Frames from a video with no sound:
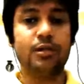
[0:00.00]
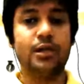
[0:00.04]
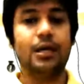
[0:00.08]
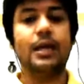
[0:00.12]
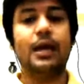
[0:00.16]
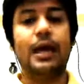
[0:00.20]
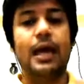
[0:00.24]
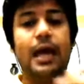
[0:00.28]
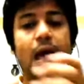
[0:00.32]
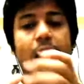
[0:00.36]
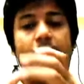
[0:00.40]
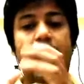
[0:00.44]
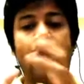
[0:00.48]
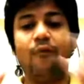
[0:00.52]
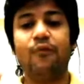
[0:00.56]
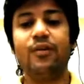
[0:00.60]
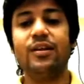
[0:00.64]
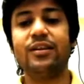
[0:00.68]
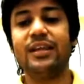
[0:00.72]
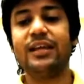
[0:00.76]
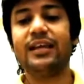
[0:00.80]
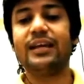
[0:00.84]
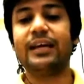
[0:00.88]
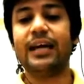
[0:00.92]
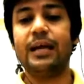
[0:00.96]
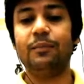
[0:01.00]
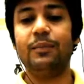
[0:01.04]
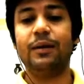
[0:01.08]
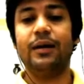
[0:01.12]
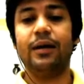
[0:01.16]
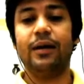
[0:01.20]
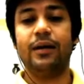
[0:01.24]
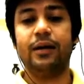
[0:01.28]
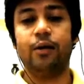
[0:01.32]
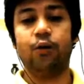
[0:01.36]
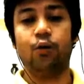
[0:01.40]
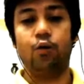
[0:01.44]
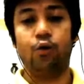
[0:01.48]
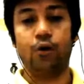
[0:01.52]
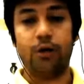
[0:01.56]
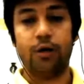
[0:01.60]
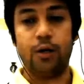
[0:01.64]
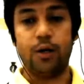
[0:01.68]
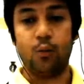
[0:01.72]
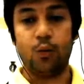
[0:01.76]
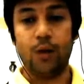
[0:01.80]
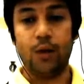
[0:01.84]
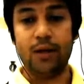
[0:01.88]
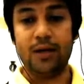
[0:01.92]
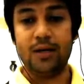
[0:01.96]
everything can be done in order
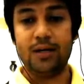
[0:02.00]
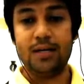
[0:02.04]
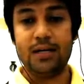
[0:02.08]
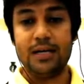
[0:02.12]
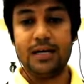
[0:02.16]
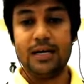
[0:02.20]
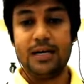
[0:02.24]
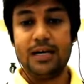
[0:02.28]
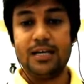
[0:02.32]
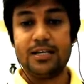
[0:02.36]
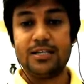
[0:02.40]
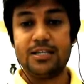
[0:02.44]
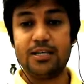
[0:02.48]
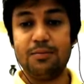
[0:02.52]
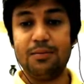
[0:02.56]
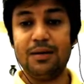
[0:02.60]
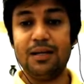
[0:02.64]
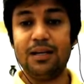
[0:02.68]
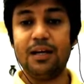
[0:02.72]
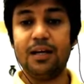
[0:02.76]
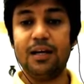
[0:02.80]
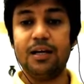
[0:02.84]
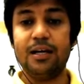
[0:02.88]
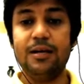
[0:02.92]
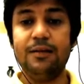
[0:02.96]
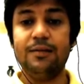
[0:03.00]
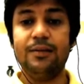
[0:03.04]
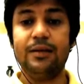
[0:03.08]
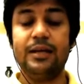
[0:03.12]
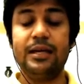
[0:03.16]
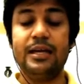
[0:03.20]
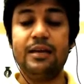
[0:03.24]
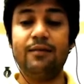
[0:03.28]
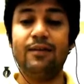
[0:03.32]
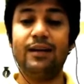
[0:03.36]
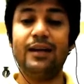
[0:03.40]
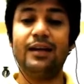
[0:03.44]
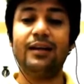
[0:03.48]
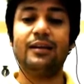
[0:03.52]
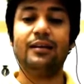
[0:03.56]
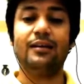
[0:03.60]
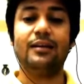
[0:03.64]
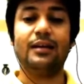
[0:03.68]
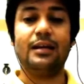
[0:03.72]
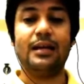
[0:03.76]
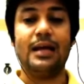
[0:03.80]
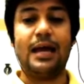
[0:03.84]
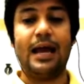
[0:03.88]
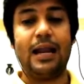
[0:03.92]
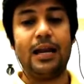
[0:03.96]
1. Similarly, even in
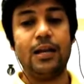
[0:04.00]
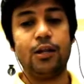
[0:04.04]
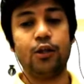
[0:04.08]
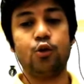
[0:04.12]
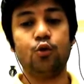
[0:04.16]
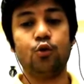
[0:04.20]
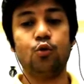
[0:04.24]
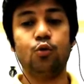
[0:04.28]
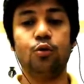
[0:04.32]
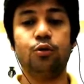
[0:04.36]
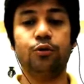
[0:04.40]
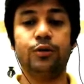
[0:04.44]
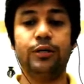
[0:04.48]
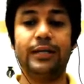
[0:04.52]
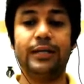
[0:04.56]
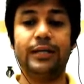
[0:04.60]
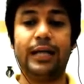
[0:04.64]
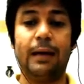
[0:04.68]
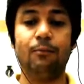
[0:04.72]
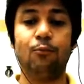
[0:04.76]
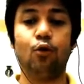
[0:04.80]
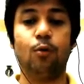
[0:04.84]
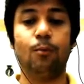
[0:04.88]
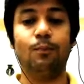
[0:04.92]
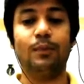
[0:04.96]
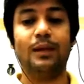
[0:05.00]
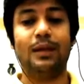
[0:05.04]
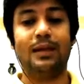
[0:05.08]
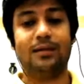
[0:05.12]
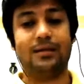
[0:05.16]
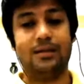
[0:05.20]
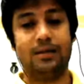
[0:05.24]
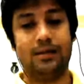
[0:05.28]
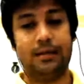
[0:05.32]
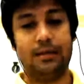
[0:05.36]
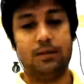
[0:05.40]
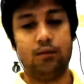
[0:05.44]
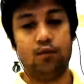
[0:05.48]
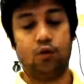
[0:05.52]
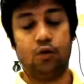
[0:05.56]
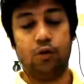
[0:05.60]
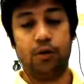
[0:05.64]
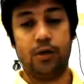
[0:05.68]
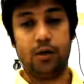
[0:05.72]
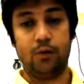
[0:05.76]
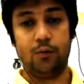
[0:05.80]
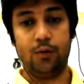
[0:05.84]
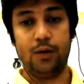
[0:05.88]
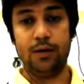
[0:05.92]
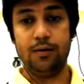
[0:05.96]
NQ the time complexity is order
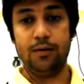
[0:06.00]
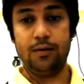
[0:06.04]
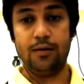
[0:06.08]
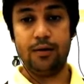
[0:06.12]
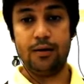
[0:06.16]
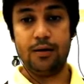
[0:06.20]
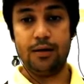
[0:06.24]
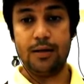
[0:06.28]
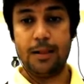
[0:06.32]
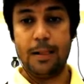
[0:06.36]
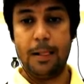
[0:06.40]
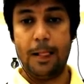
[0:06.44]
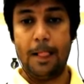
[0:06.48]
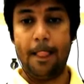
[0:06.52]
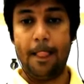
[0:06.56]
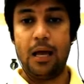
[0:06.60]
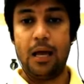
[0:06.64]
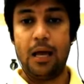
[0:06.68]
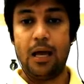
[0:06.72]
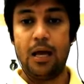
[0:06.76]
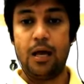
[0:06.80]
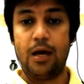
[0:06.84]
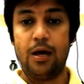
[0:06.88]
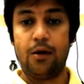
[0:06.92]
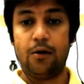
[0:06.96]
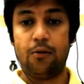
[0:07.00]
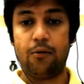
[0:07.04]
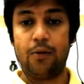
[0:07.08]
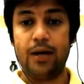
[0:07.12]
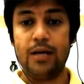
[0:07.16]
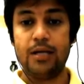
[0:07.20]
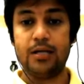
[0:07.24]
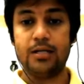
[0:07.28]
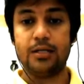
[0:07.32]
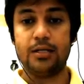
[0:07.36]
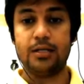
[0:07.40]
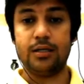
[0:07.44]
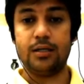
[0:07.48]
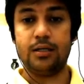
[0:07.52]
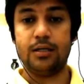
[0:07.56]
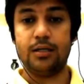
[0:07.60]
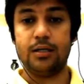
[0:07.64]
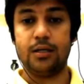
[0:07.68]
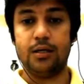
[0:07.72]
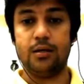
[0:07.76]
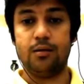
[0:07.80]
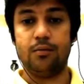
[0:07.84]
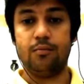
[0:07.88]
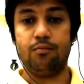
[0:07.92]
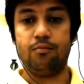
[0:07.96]
1, right?
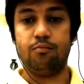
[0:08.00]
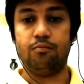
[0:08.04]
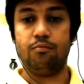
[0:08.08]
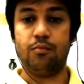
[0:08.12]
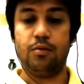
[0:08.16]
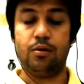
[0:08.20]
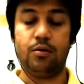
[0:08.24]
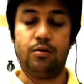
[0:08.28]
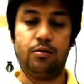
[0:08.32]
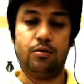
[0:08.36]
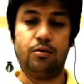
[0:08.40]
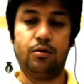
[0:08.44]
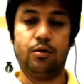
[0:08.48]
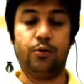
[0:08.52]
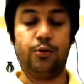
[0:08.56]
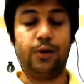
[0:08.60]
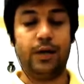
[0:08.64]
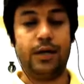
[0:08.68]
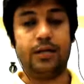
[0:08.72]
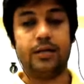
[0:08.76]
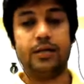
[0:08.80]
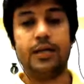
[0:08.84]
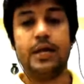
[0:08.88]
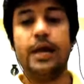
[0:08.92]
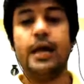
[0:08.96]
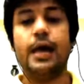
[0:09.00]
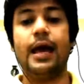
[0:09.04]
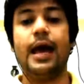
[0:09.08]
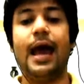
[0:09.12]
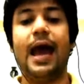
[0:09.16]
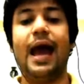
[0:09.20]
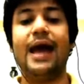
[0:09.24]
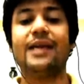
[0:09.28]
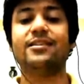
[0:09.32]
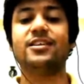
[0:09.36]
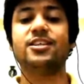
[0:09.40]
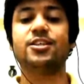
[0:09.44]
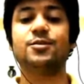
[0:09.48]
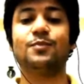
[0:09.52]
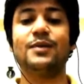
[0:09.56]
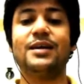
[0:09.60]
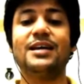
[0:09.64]
Great. And the space